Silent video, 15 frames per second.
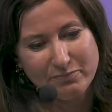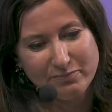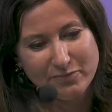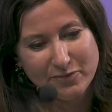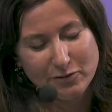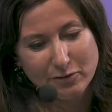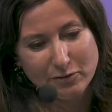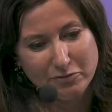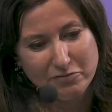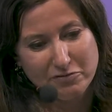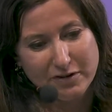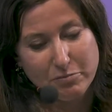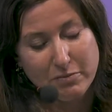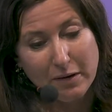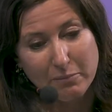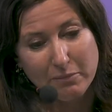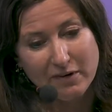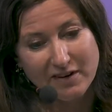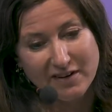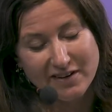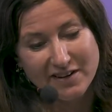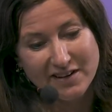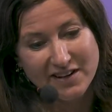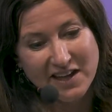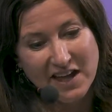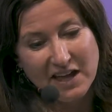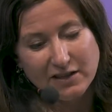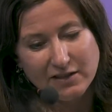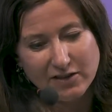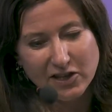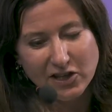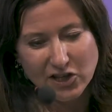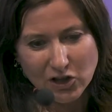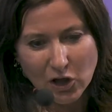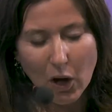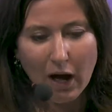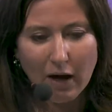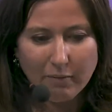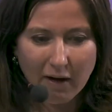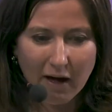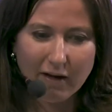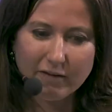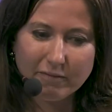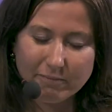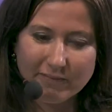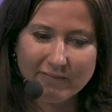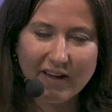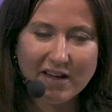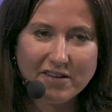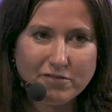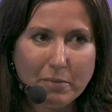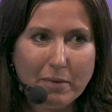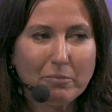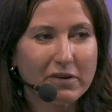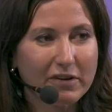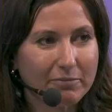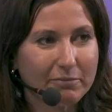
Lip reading: sort of remember. You know, I remember